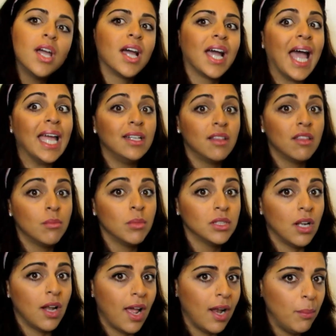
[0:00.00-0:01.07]
Ghayn in the
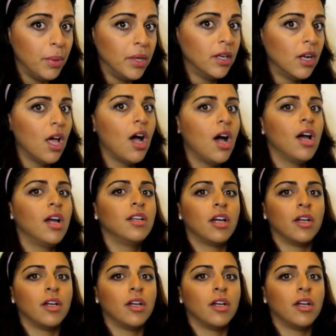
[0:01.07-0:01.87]
middle, helping line.